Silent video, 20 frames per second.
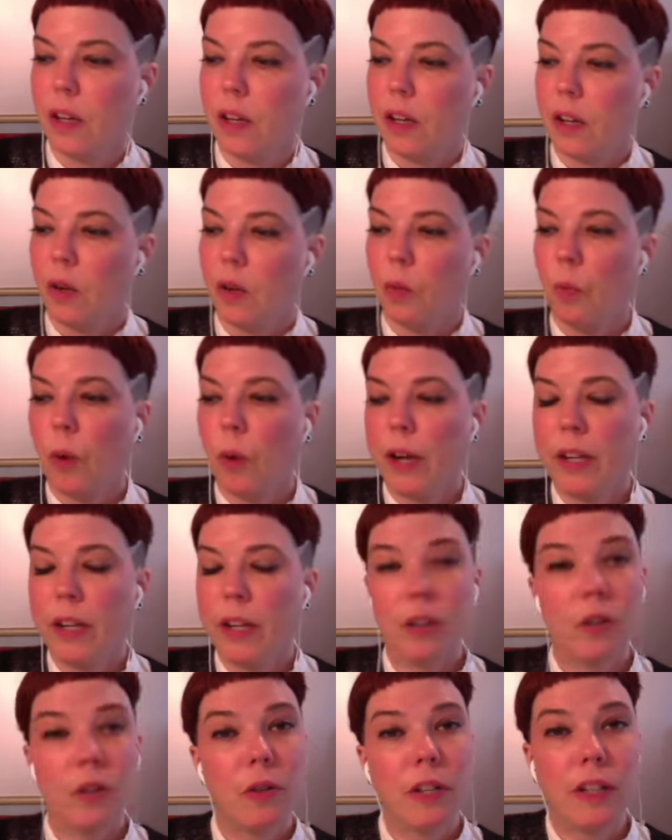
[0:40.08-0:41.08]
What
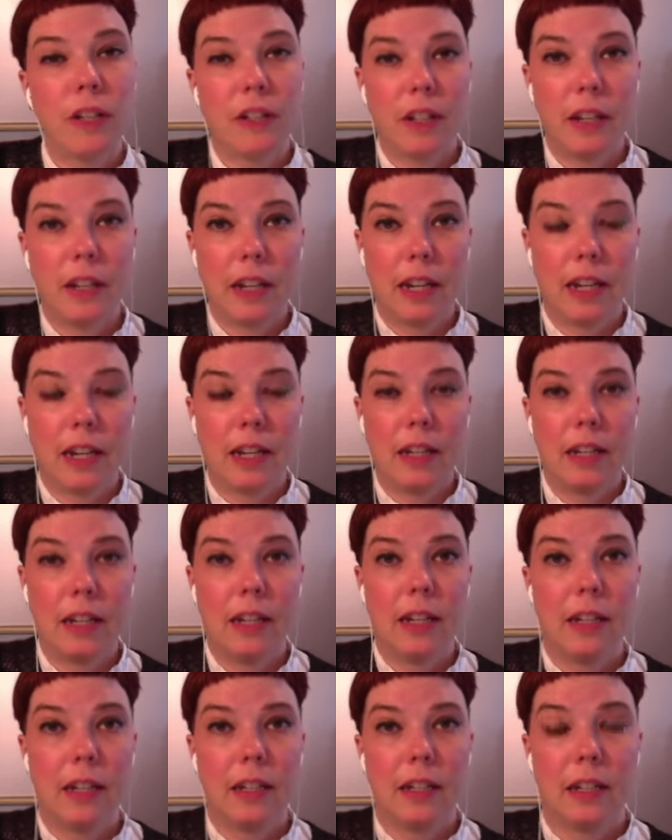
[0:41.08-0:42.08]
you're going to
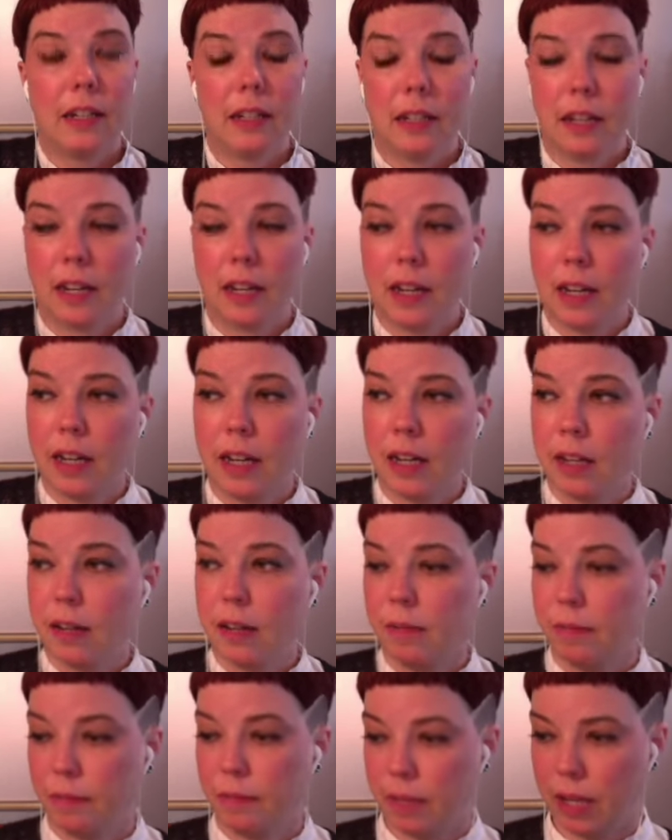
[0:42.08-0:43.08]
need
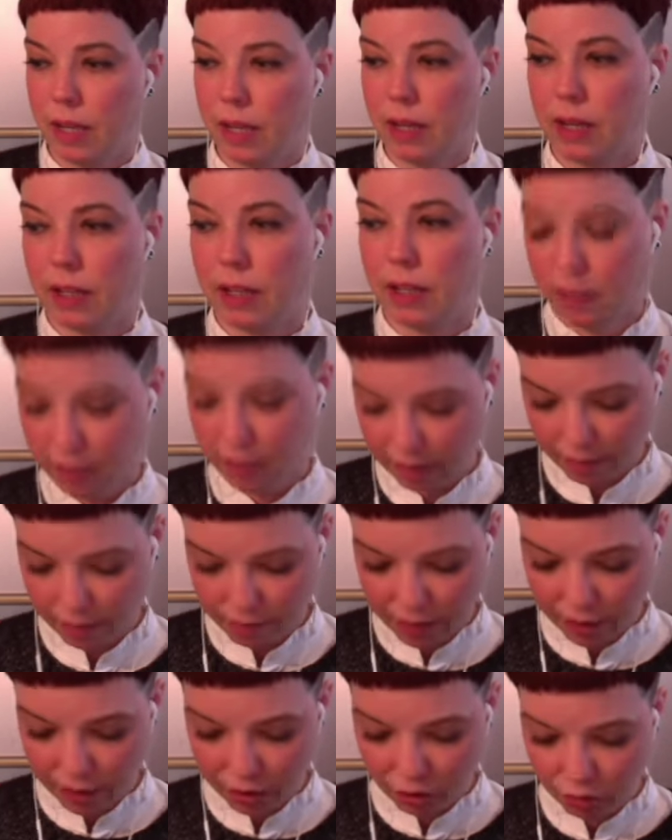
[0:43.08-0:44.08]
is
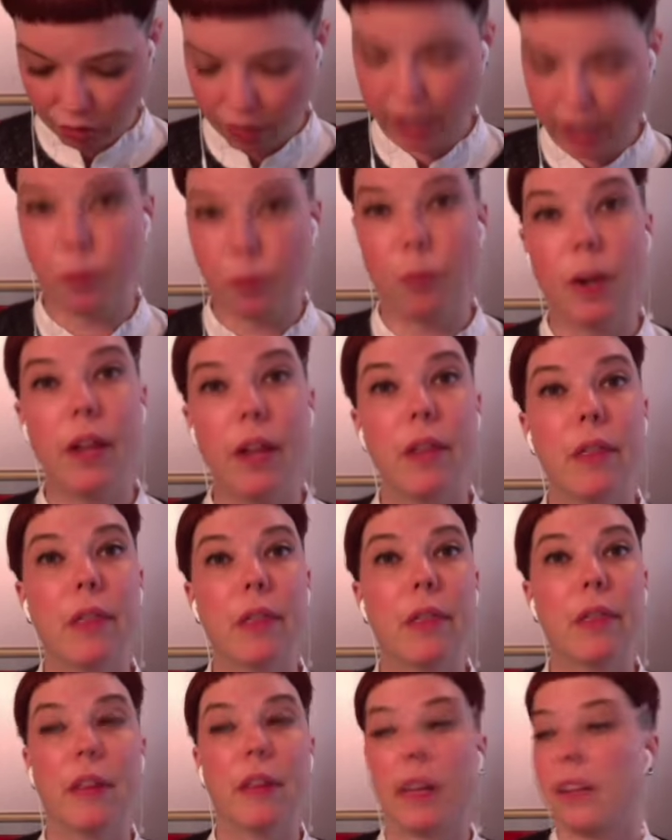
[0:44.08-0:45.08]
something to write
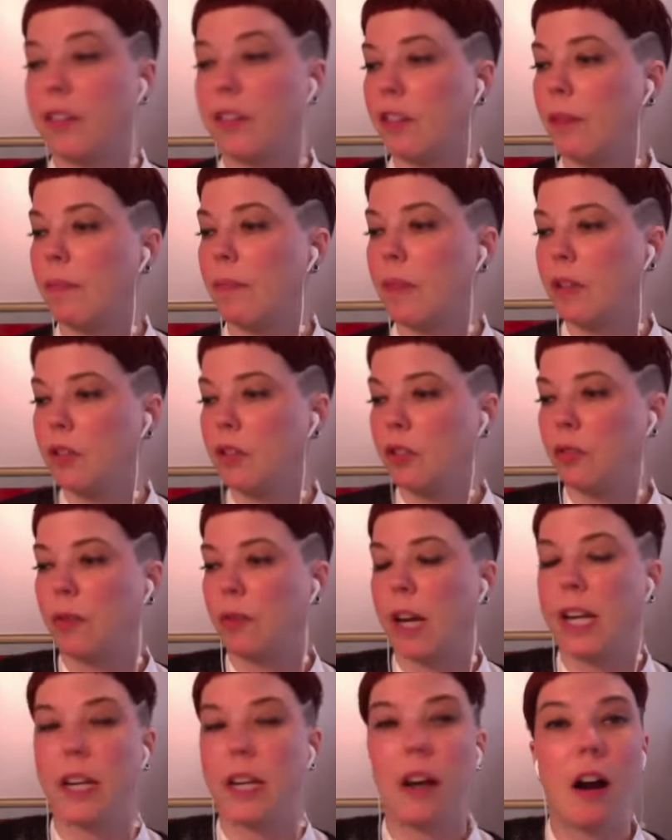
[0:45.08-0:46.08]
with and something to
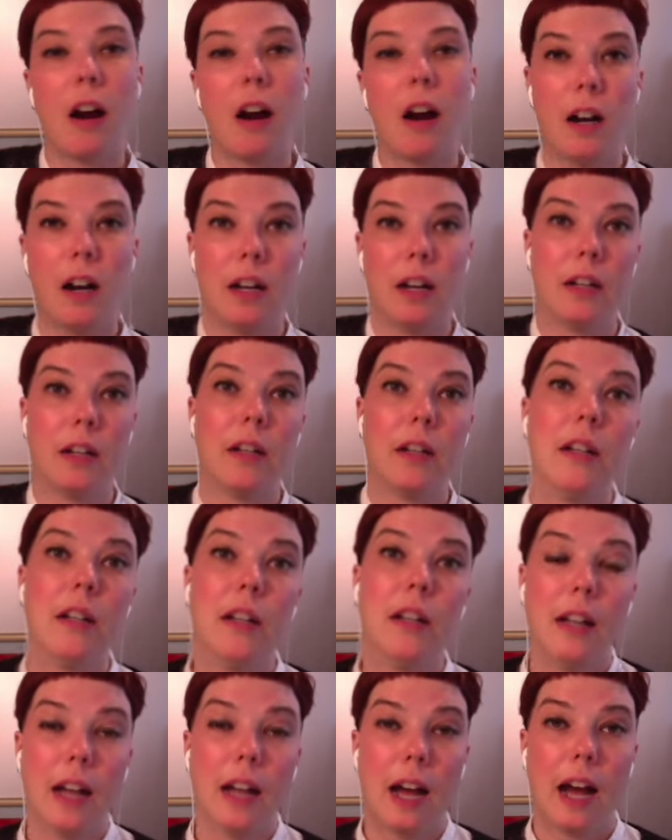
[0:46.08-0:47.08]
write on.
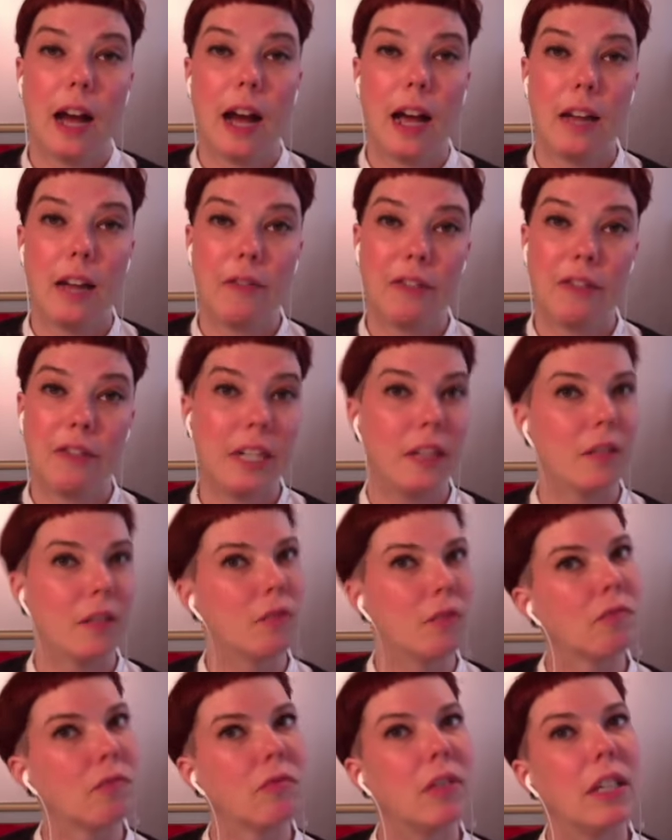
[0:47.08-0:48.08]
I find it
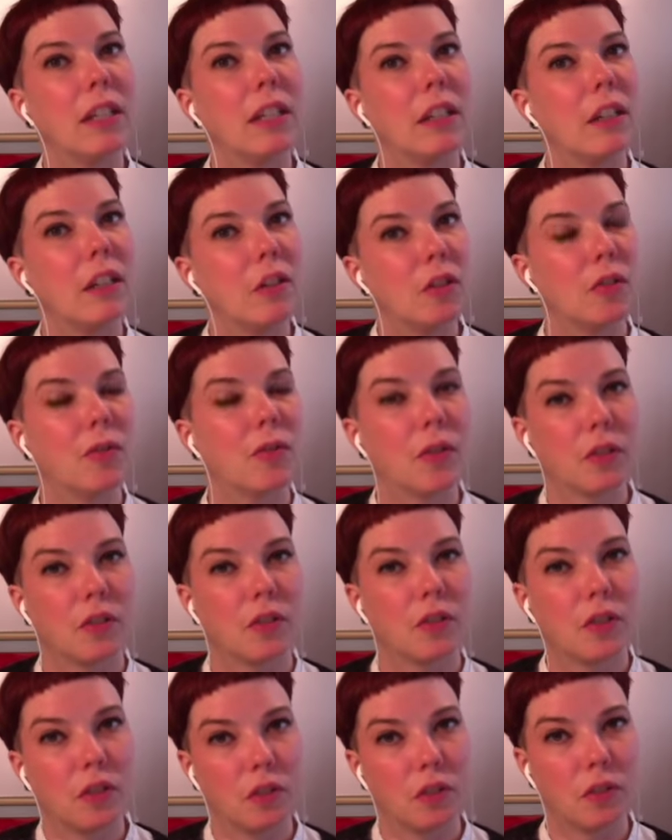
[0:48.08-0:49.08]
really useful
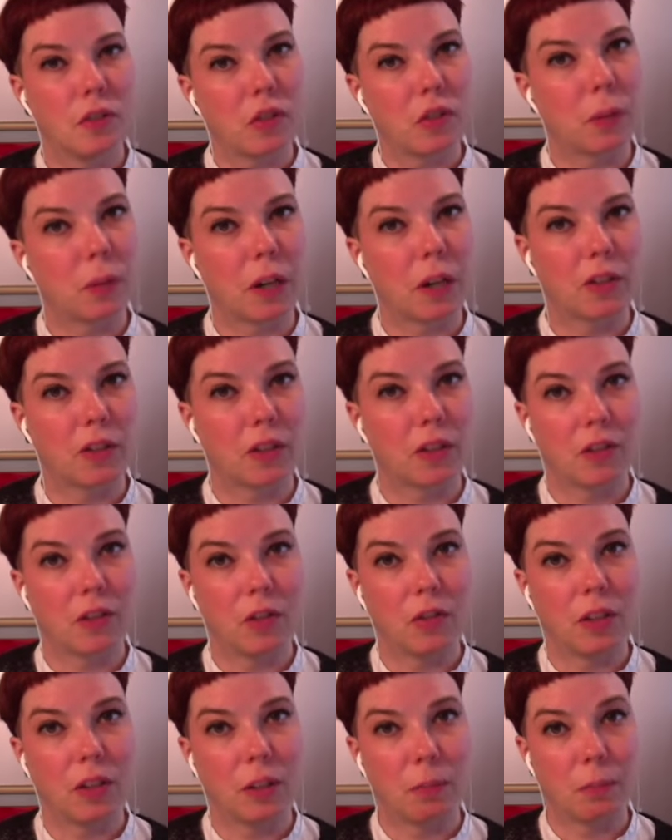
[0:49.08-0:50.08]
to do this process
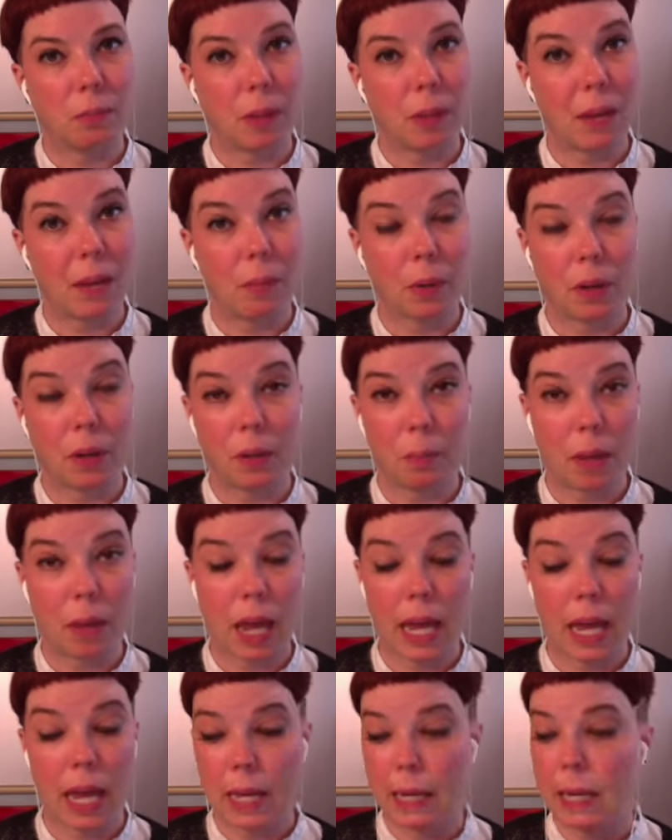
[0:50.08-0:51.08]
using paper and
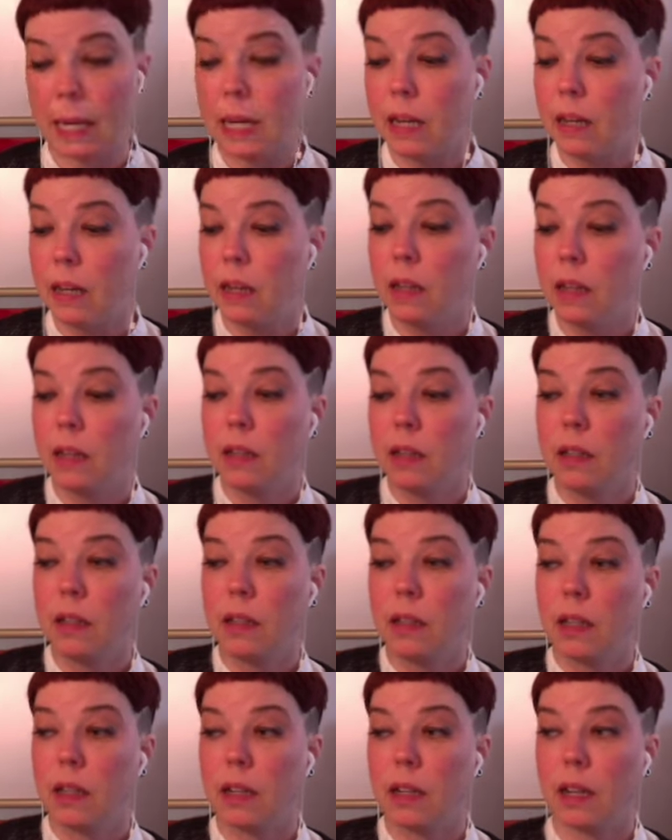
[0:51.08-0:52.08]

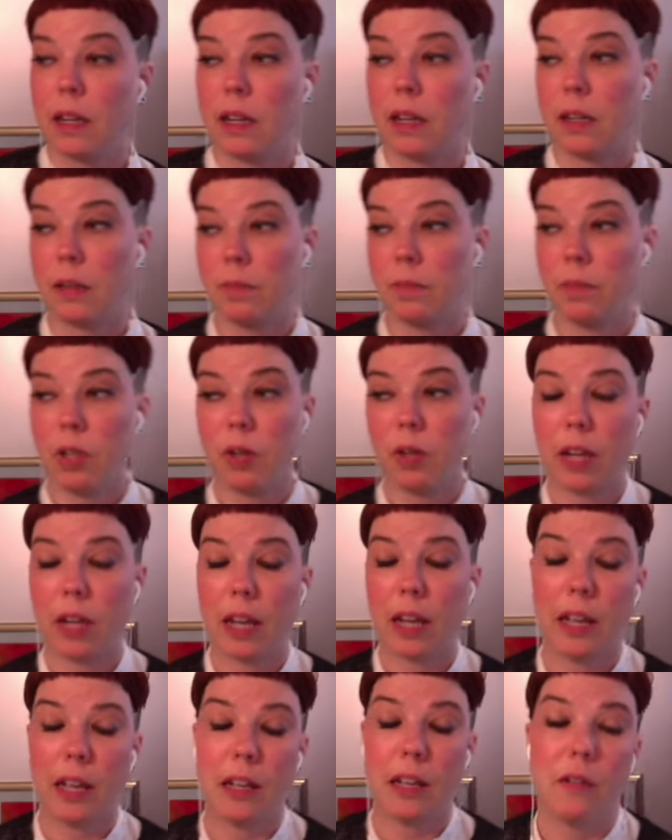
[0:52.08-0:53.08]
pen. You
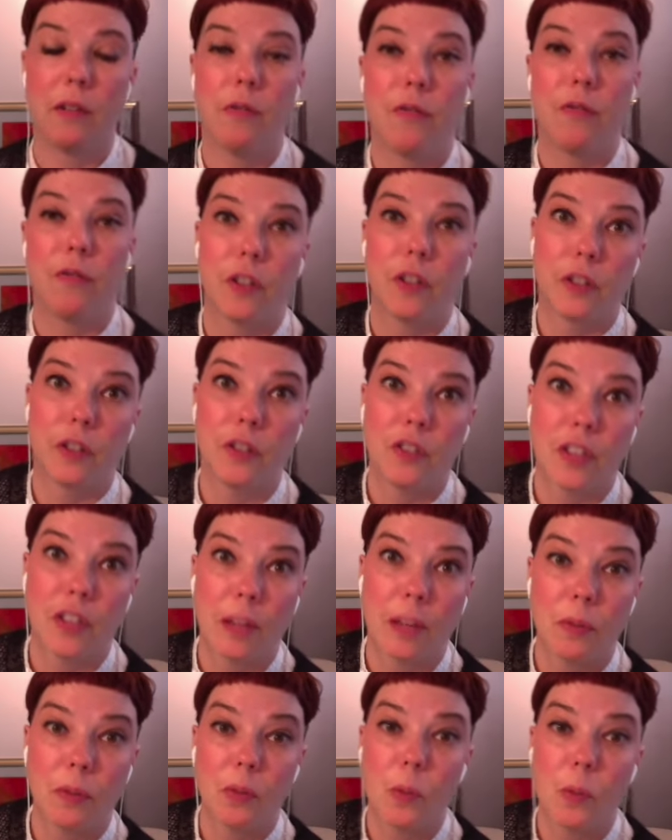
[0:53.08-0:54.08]
can, for
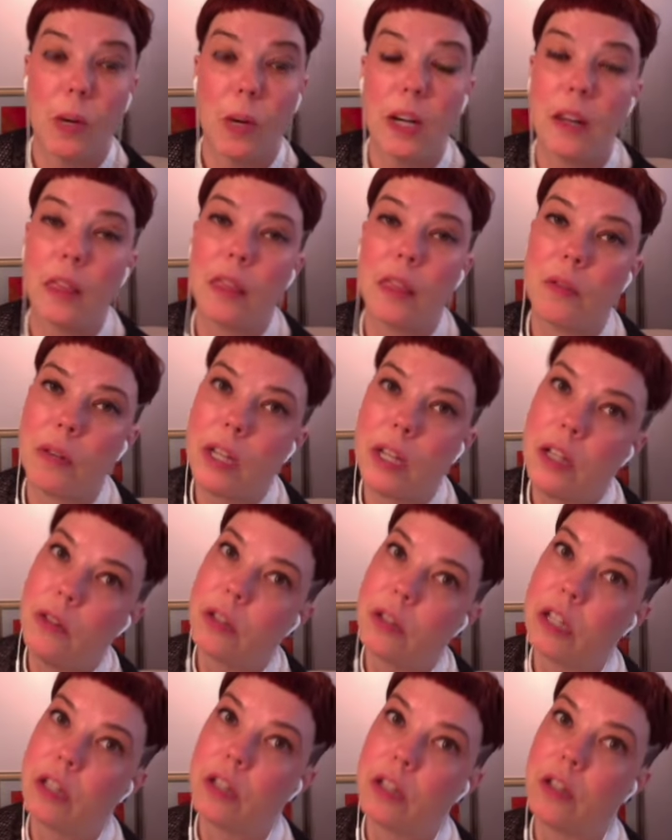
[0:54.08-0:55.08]
steps 1 and 3, you
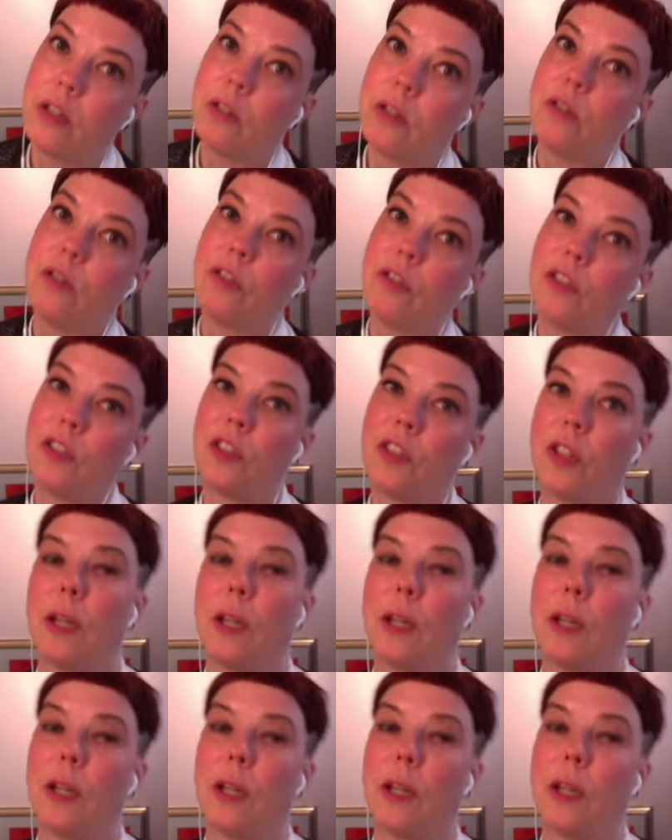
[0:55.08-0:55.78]
can use